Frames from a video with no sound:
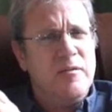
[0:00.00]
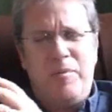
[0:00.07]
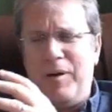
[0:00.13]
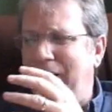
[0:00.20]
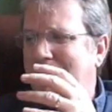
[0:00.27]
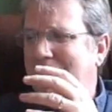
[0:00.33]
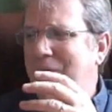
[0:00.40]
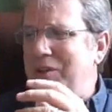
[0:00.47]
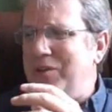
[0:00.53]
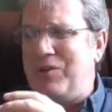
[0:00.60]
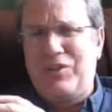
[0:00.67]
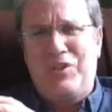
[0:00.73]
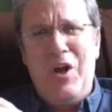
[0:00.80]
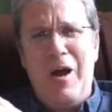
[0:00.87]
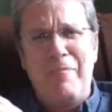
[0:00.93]
But when
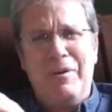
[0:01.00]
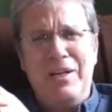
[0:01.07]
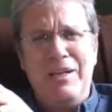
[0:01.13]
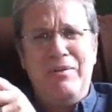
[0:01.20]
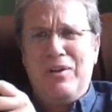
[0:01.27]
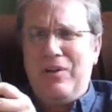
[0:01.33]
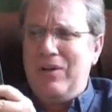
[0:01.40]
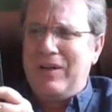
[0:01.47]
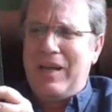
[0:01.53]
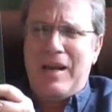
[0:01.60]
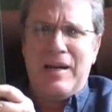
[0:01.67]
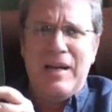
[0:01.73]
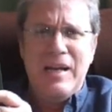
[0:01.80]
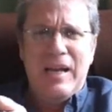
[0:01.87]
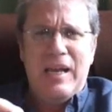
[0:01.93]
you stop and even look
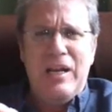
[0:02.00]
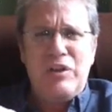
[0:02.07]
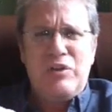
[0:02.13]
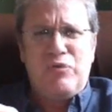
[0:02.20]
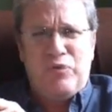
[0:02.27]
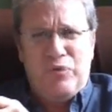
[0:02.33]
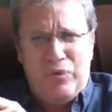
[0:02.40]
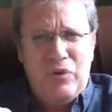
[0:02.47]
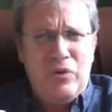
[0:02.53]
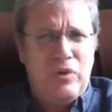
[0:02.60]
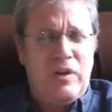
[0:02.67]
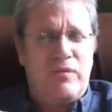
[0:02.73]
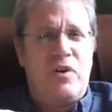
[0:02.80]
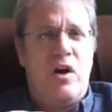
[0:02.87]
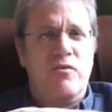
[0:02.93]
at it, it is
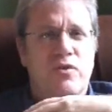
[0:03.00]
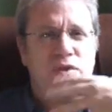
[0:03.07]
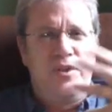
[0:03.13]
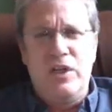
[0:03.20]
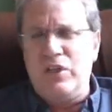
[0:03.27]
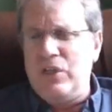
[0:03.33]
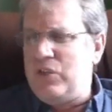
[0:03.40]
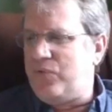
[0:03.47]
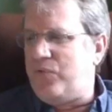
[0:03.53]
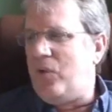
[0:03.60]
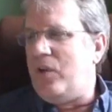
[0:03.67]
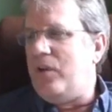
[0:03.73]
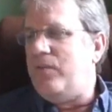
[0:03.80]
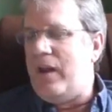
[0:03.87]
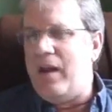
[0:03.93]
full of contradictions,
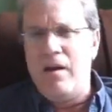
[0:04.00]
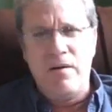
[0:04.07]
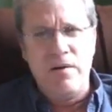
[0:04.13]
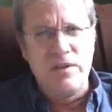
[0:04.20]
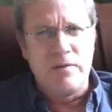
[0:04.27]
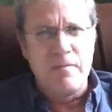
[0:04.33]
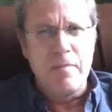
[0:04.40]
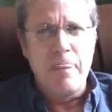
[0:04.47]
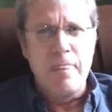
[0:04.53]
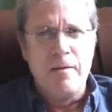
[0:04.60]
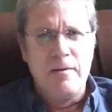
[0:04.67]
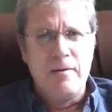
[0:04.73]
full of errors.